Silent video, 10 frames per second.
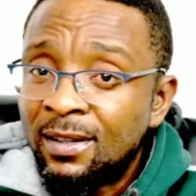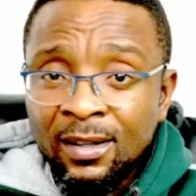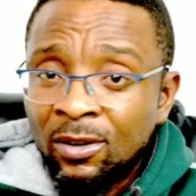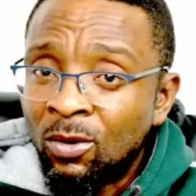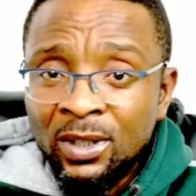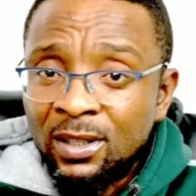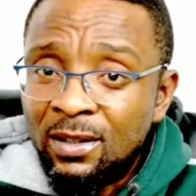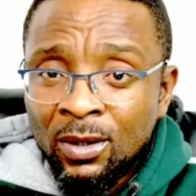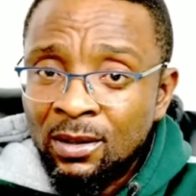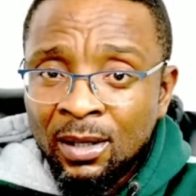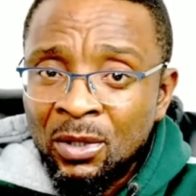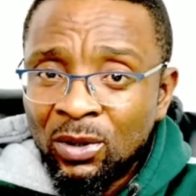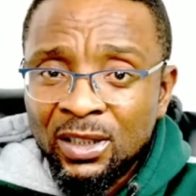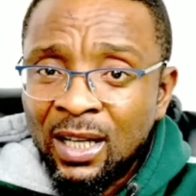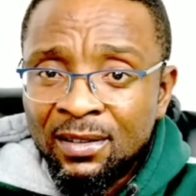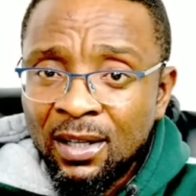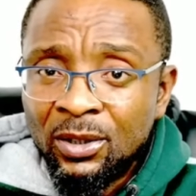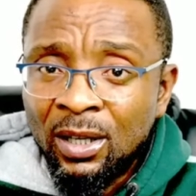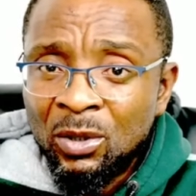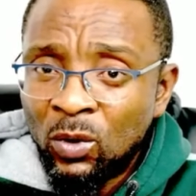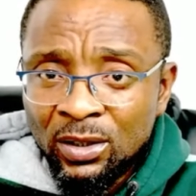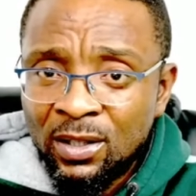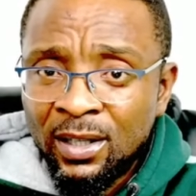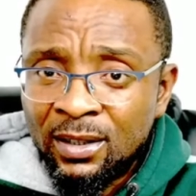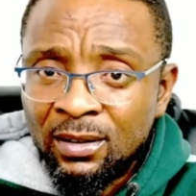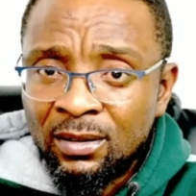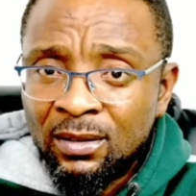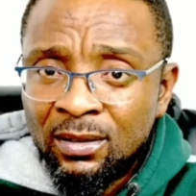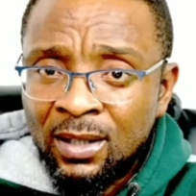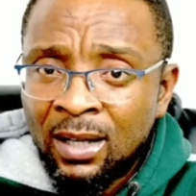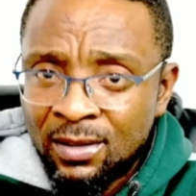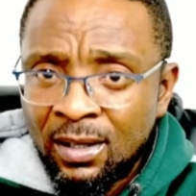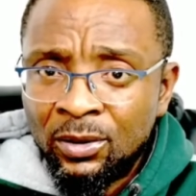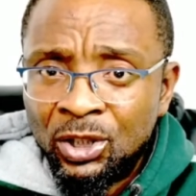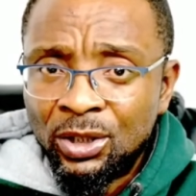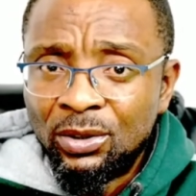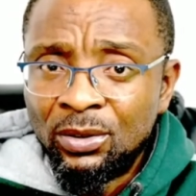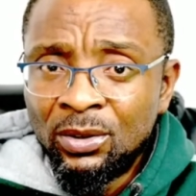What did that tell you? I mean, what did that tell you?